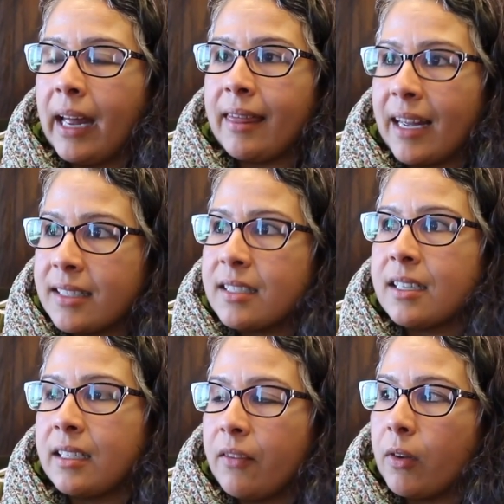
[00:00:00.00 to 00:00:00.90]
That's a
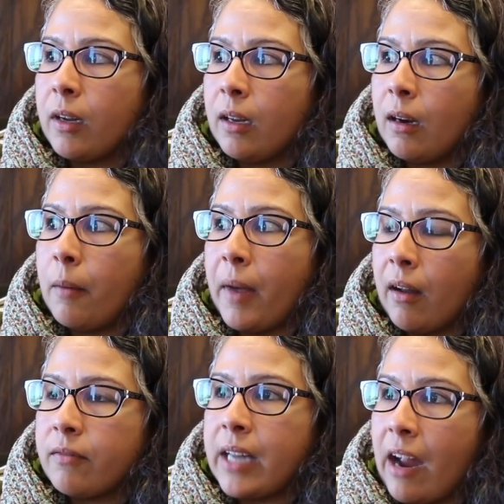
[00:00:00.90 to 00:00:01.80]
significant
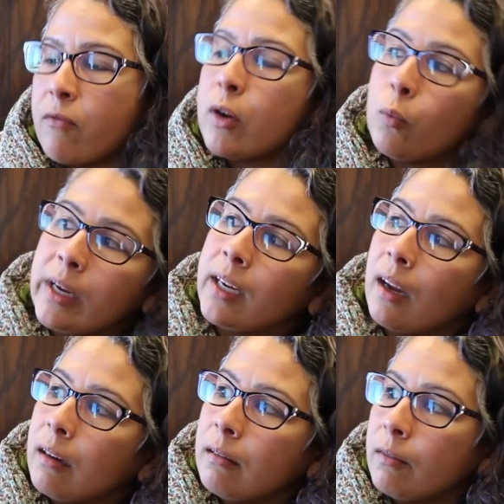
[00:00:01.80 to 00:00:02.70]
amount of every
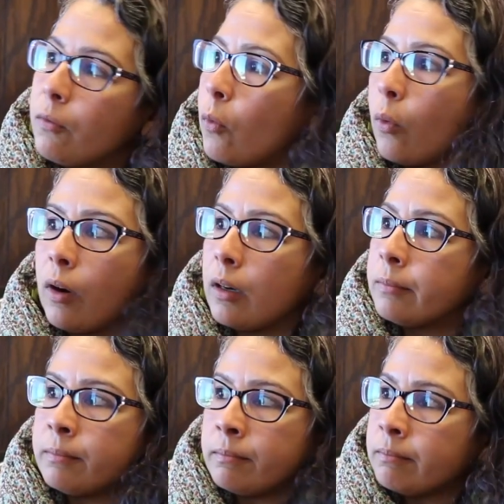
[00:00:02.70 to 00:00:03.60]
weekend
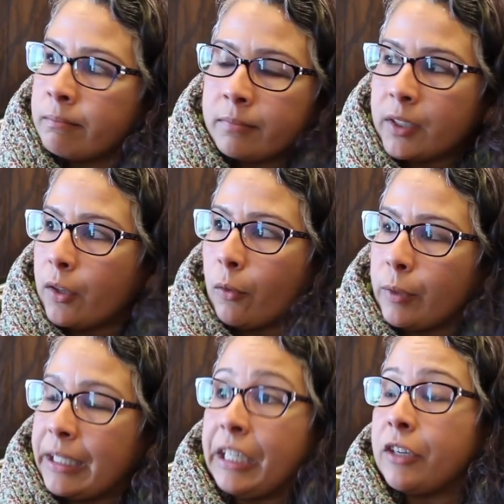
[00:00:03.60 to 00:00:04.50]
for,
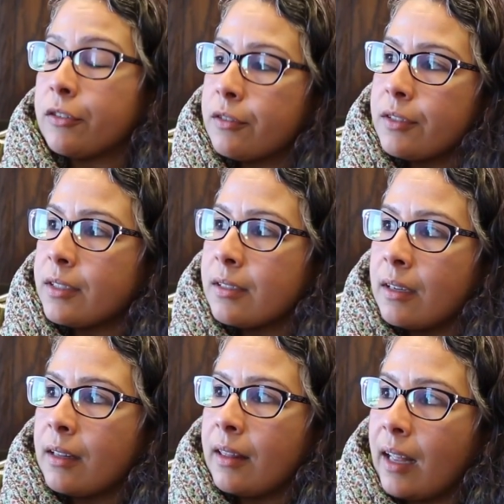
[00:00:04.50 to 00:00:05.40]
years
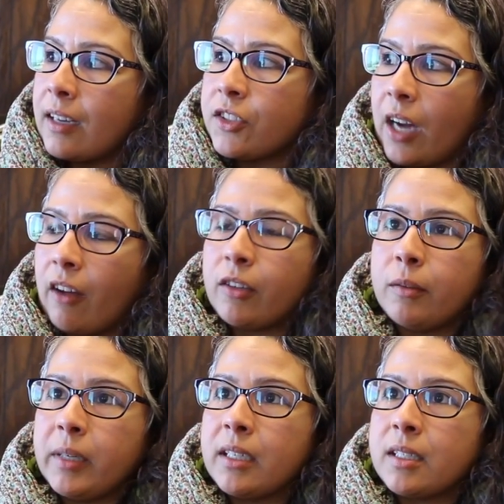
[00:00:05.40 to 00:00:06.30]
that a child
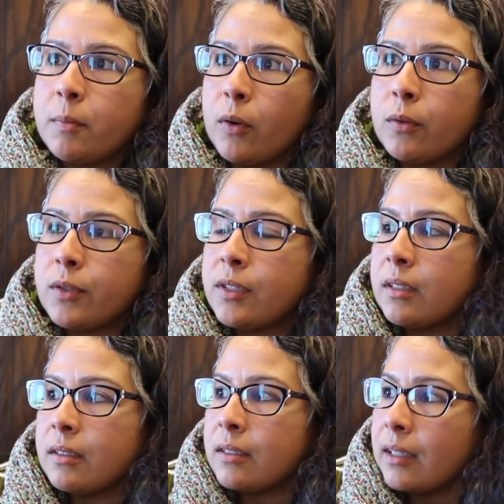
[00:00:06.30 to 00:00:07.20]
could be exposed
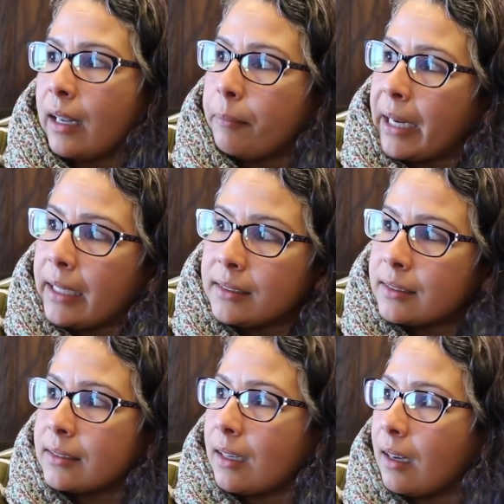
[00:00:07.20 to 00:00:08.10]
to lead
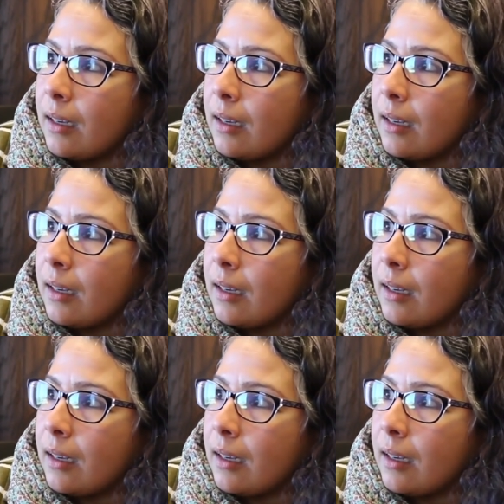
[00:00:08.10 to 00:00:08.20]
paint.